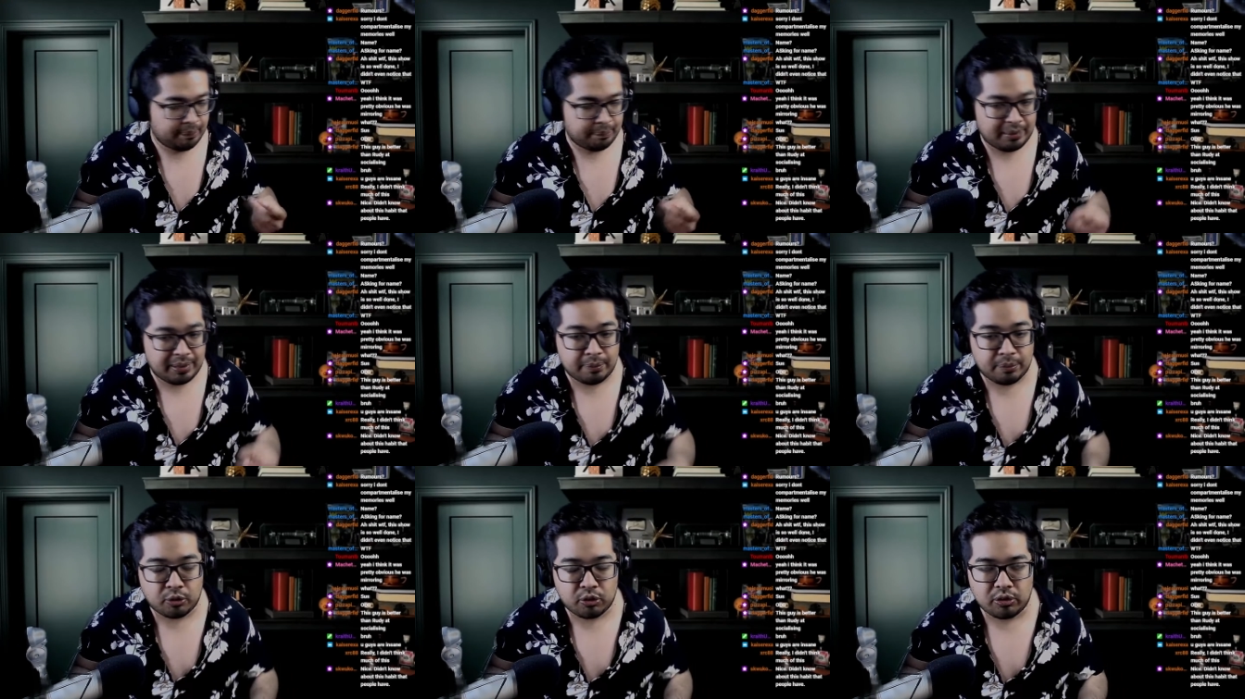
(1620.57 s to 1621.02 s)

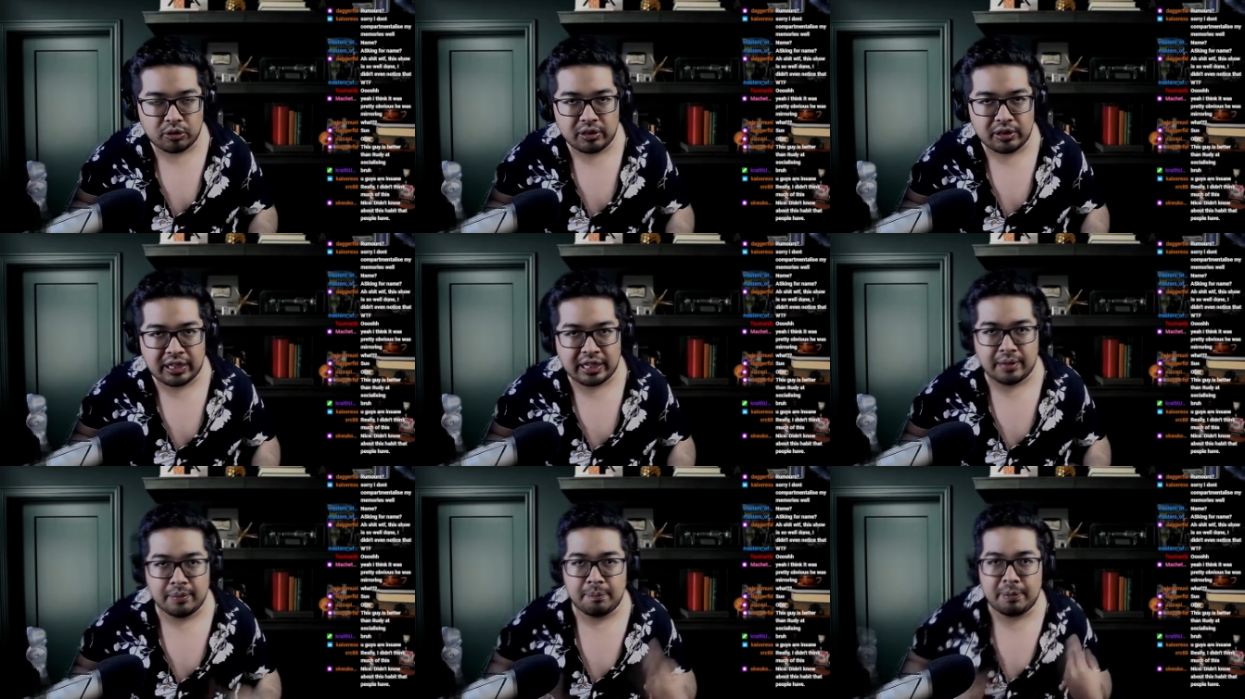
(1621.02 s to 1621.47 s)
People
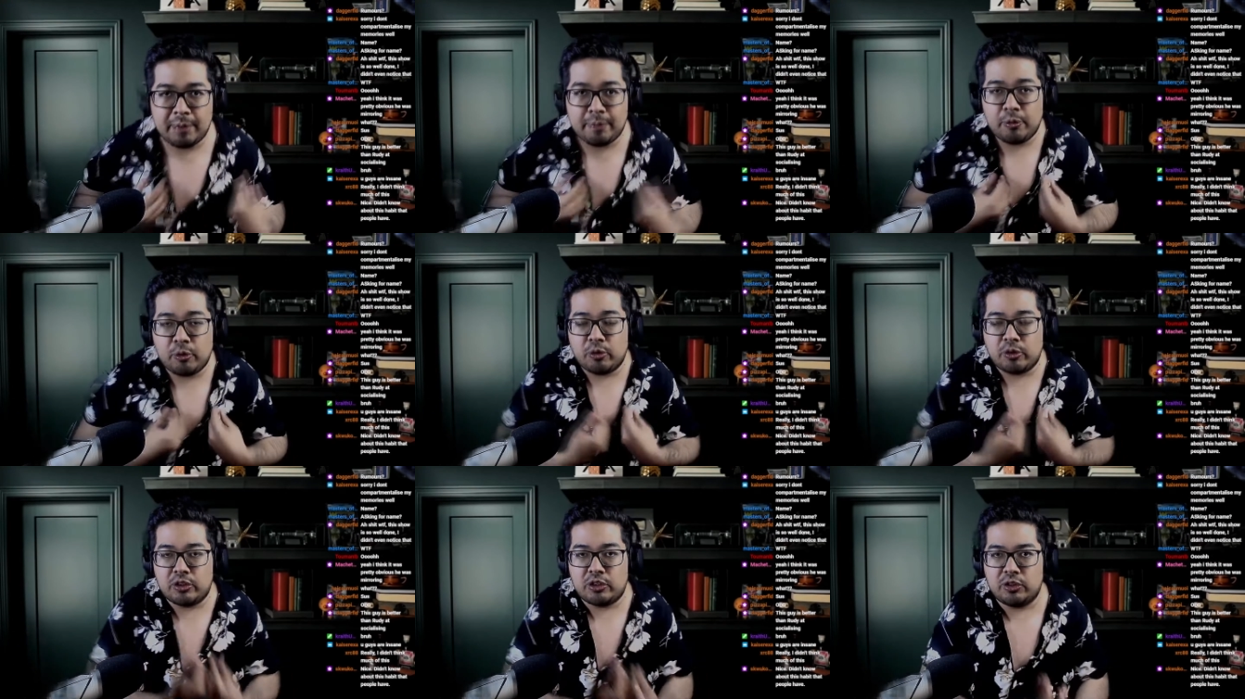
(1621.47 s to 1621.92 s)

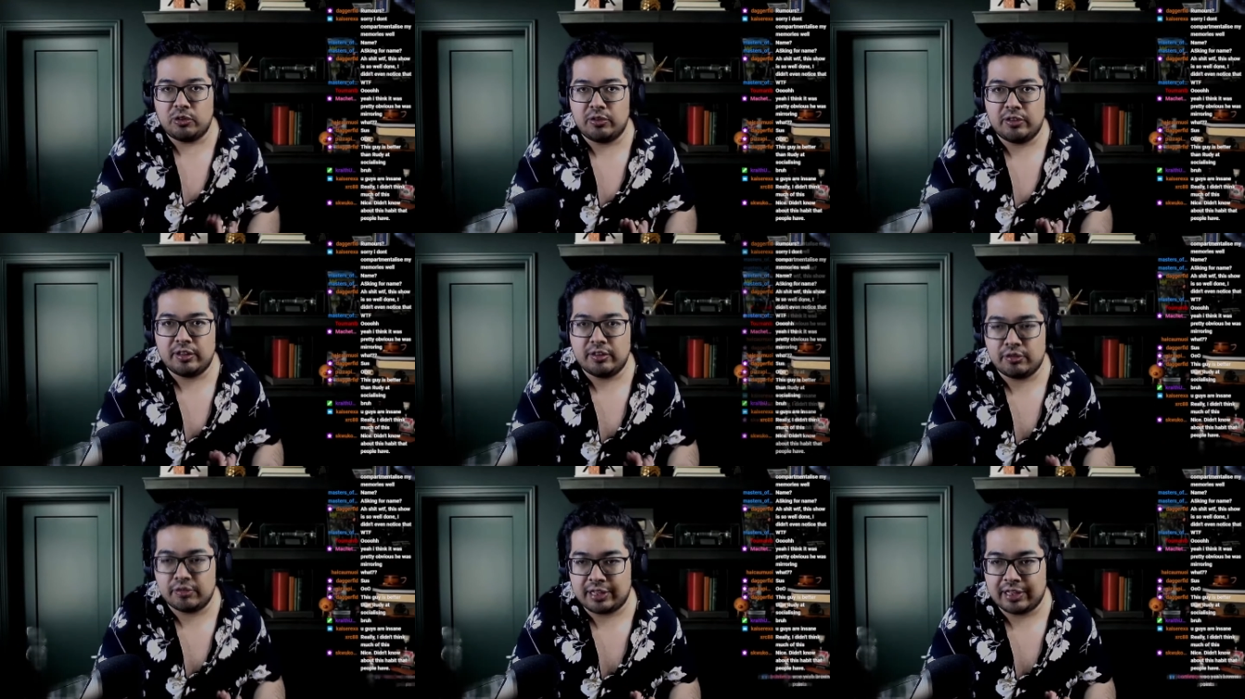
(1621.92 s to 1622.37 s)
will
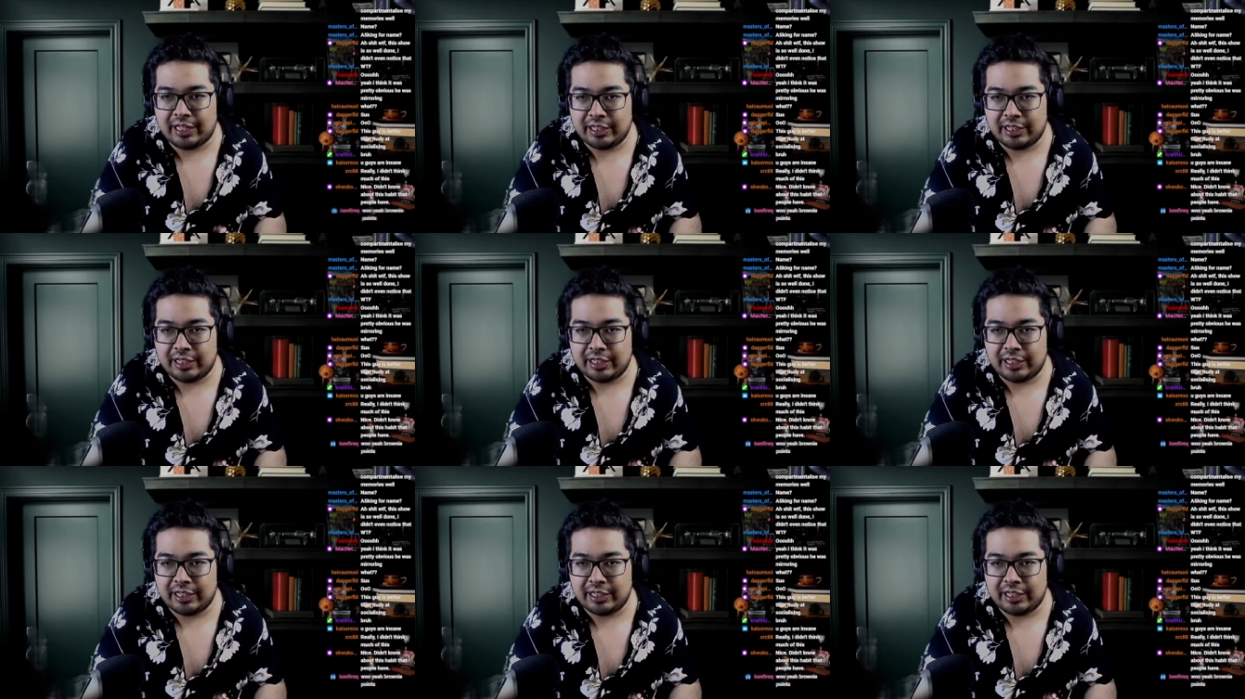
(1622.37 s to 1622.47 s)
do this